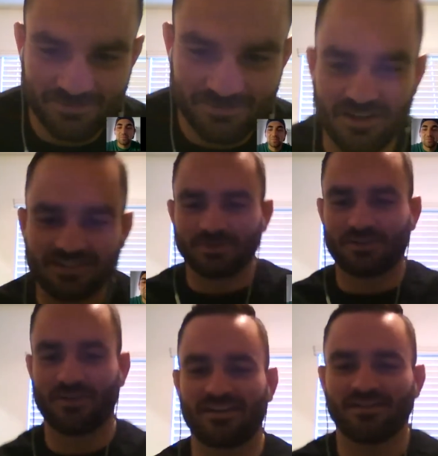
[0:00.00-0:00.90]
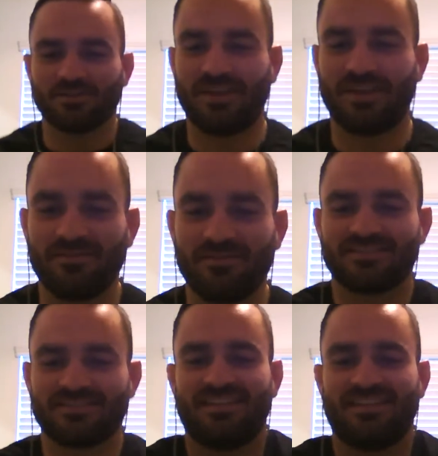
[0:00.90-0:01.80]
Conor McGregor, we haven't
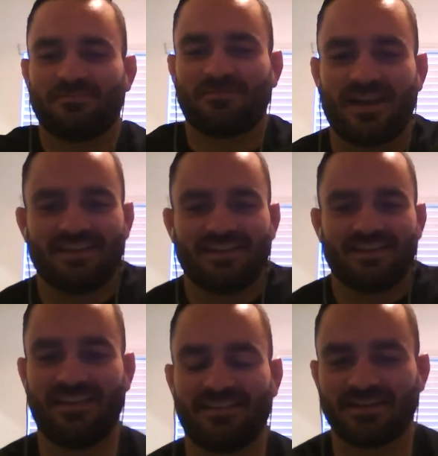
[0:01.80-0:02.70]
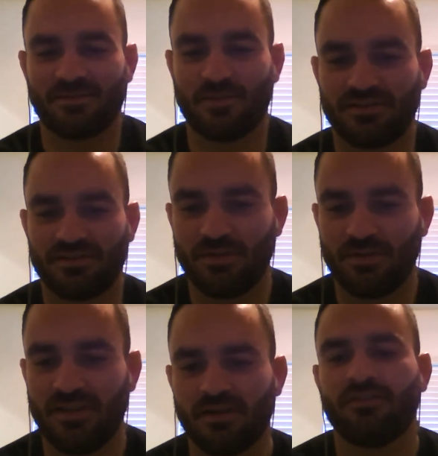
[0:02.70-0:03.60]
seen him fight in 2
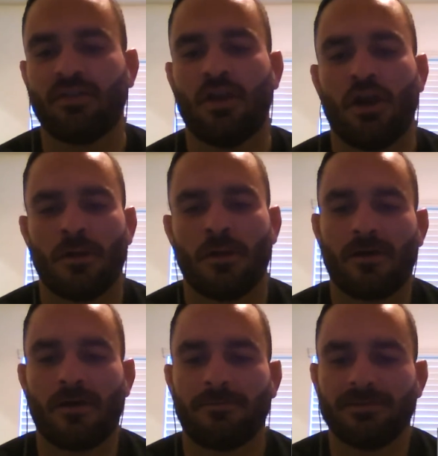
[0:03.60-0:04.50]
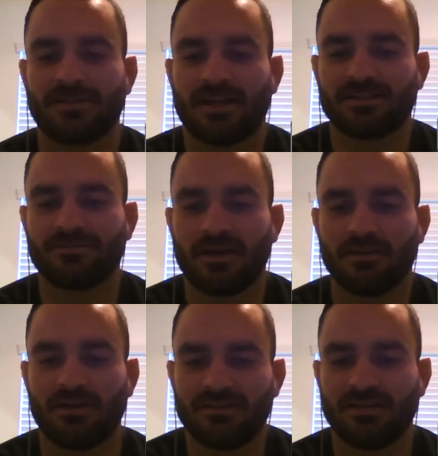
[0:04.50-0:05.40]
years. His last
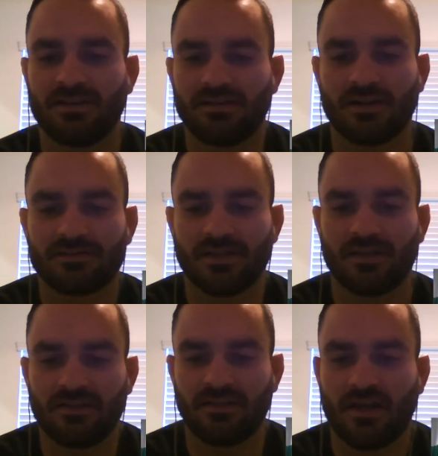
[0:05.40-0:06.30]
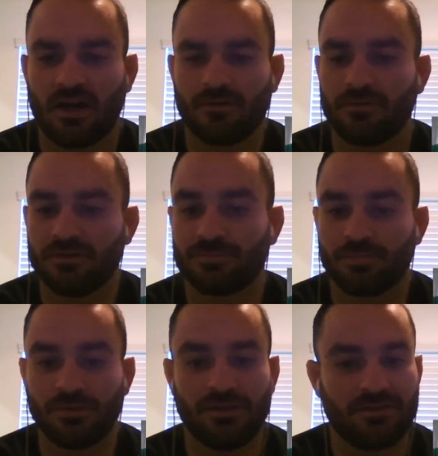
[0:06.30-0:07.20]
fight, I think he knocked out Eddie Alvarez
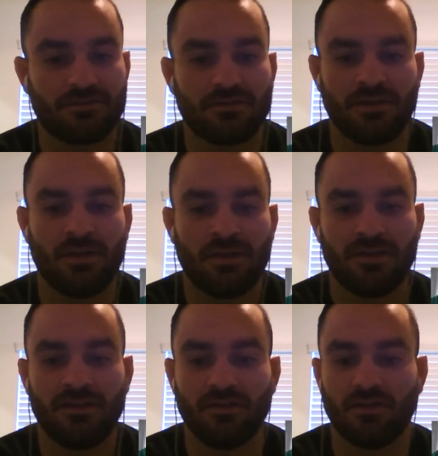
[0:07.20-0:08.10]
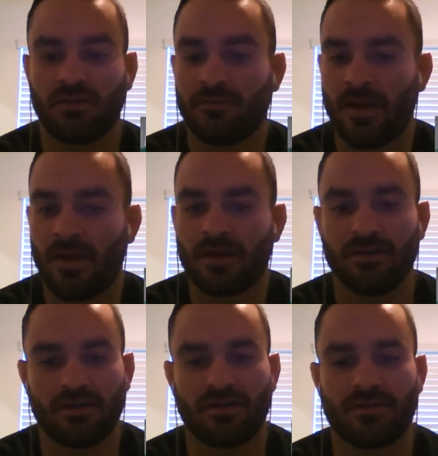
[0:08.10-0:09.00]
pretty easily. He looked very
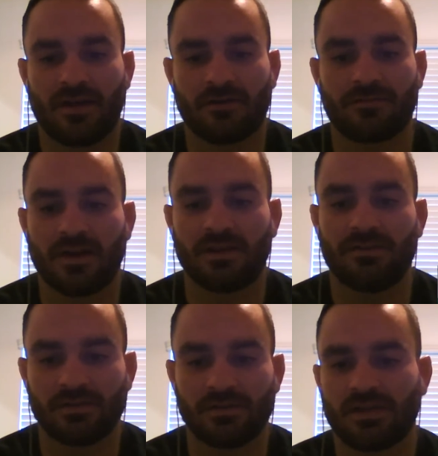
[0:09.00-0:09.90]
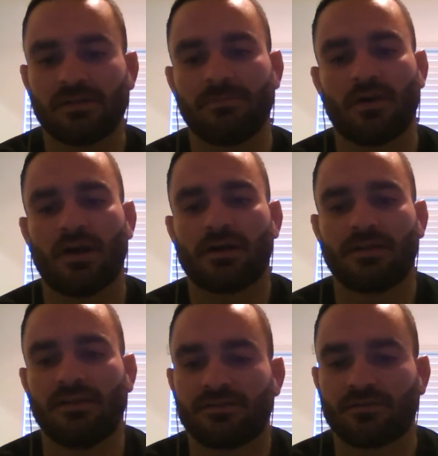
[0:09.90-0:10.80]
good in that fight. Don't get me wrong.
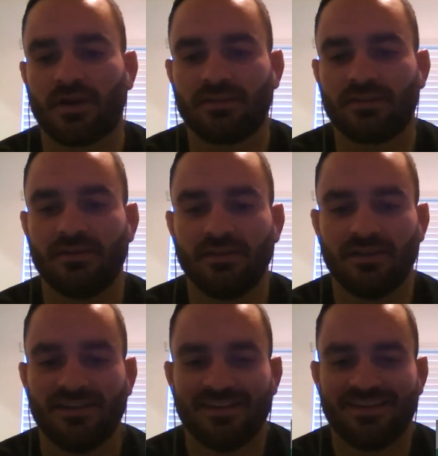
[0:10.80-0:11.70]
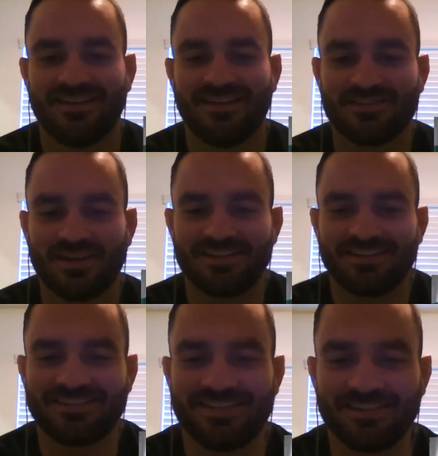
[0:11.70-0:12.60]
His striking is
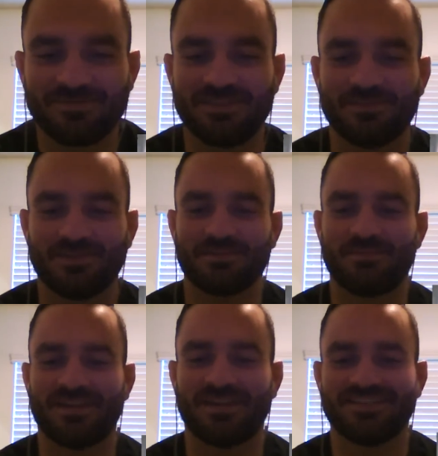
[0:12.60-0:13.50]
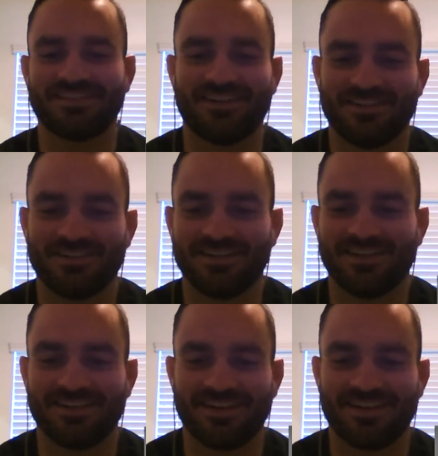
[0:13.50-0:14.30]
definitely one of the best. Oh, hold on.